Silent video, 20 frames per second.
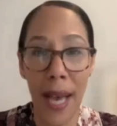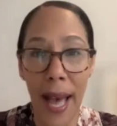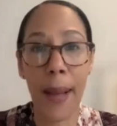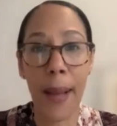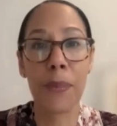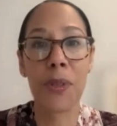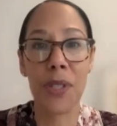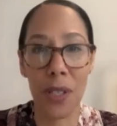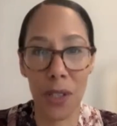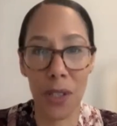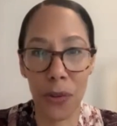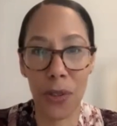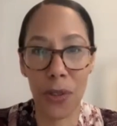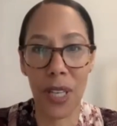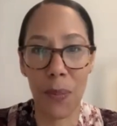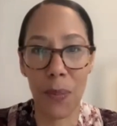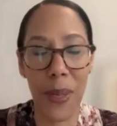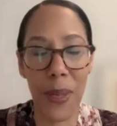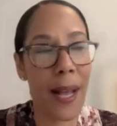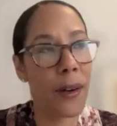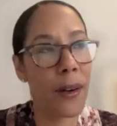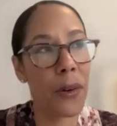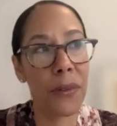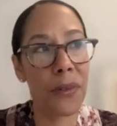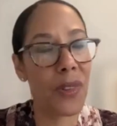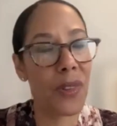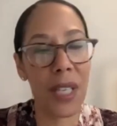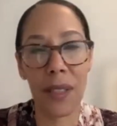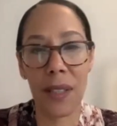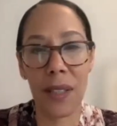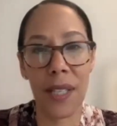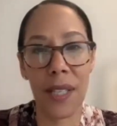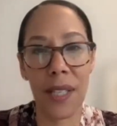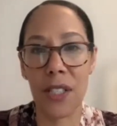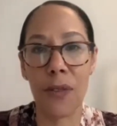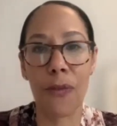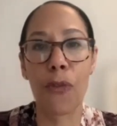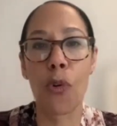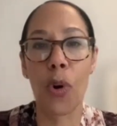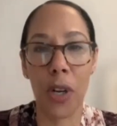Absolutely. But I don't think that
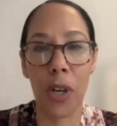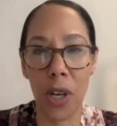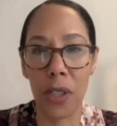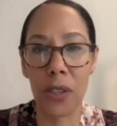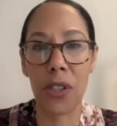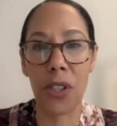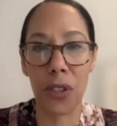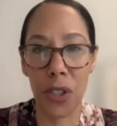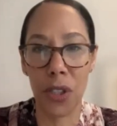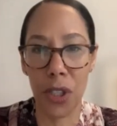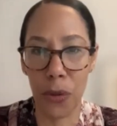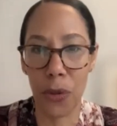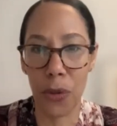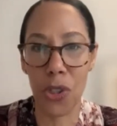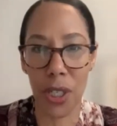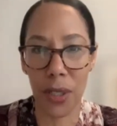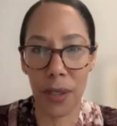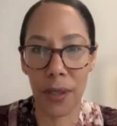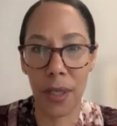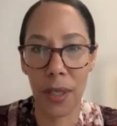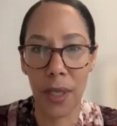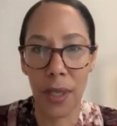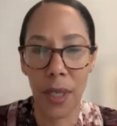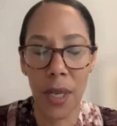that's a foregone conclusion.